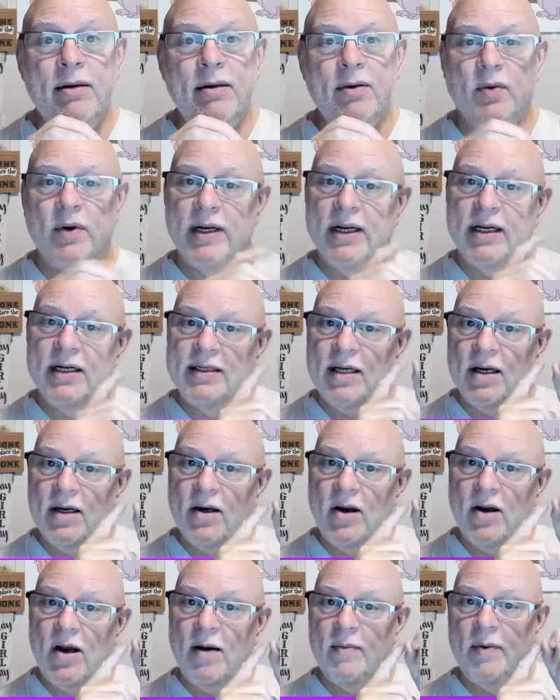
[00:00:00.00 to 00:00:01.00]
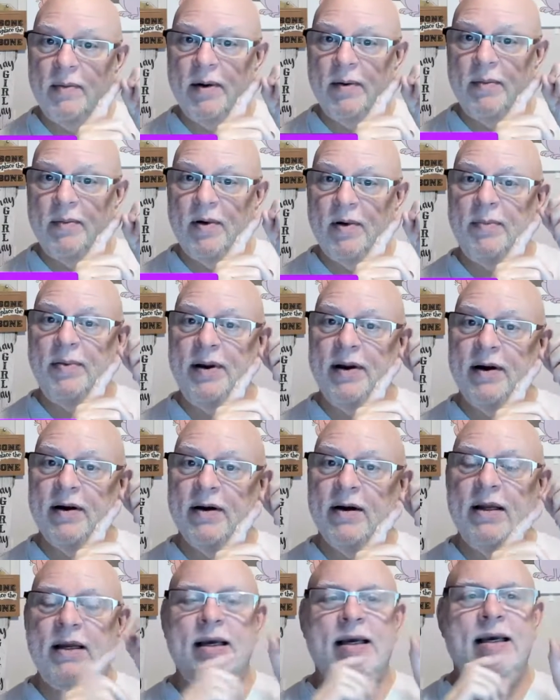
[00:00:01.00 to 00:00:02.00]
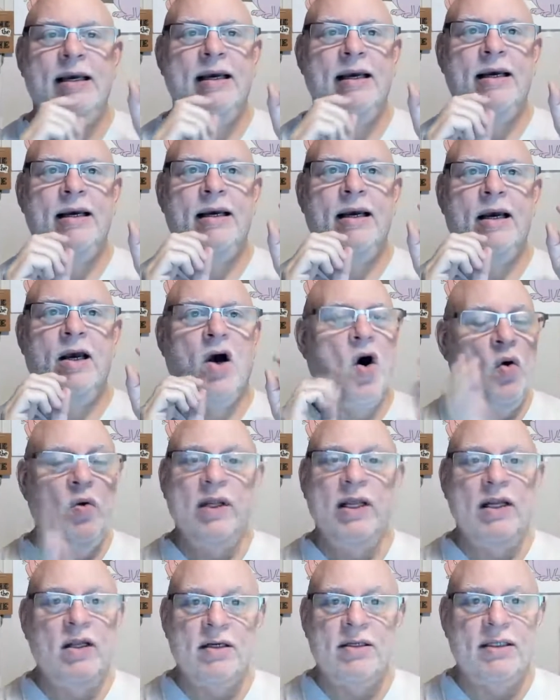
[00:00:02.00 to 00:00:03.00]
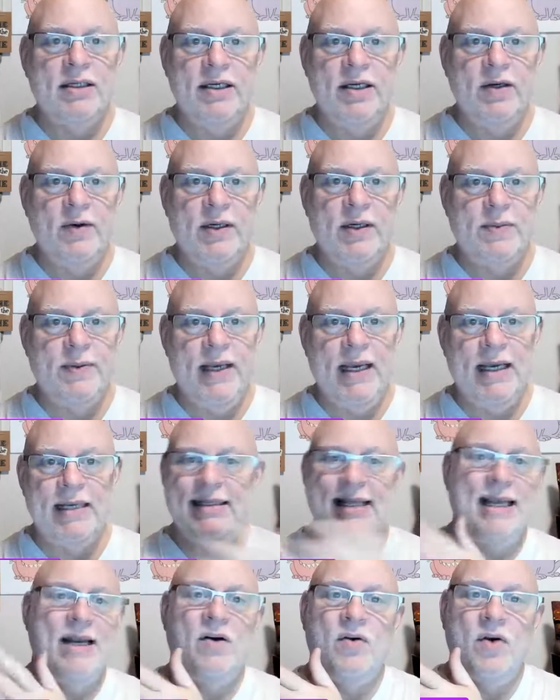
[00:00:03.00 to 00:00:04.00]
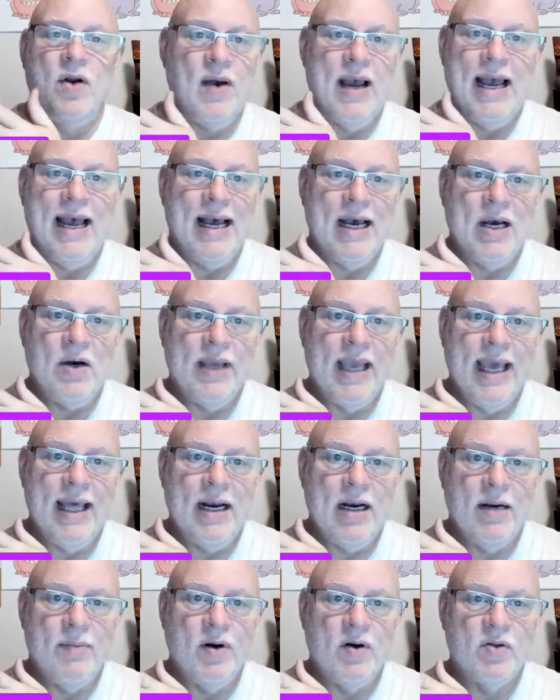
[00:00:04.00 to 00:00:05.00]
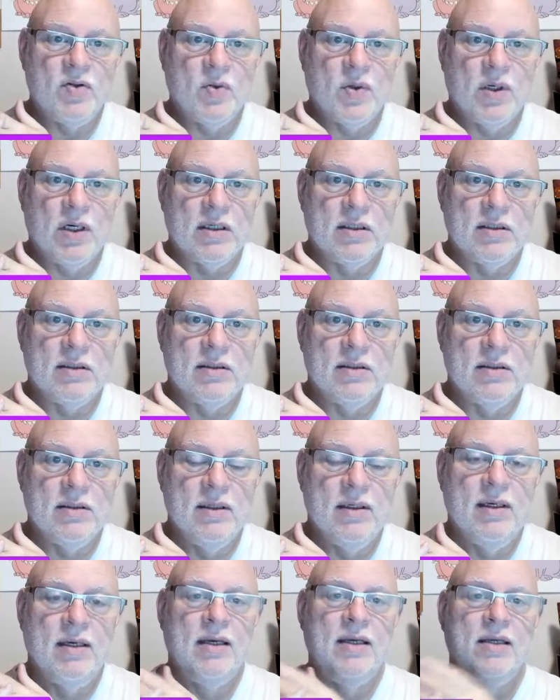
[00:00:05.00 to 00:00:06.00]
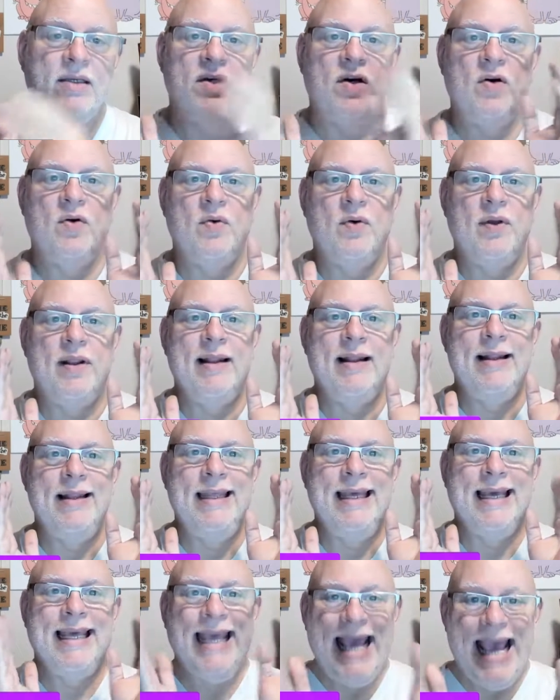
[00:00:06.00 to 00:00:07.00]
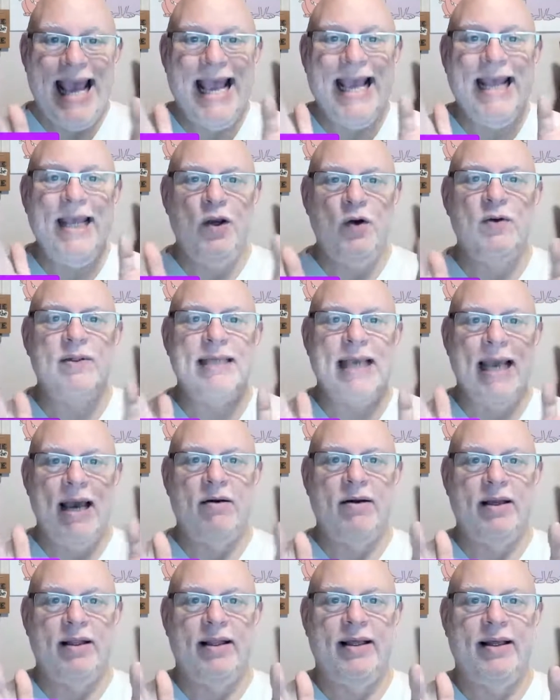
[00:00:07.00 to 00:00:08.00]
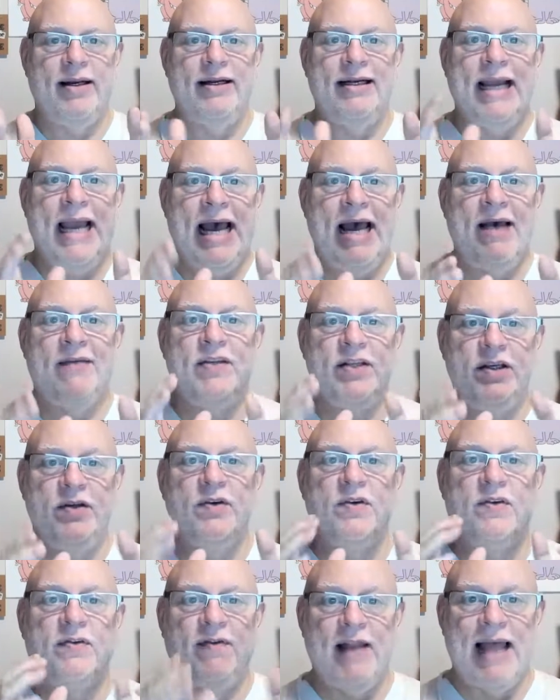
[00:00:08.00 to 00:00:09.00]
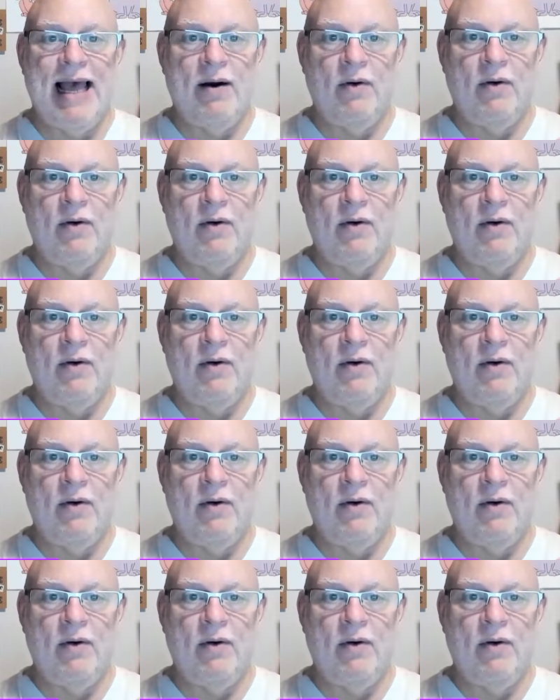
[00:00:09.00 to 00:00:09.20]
we're in .com, remember, up here, only looks at USPS. They don't know how Canada Post works. So you can't use calculated. You have to use flat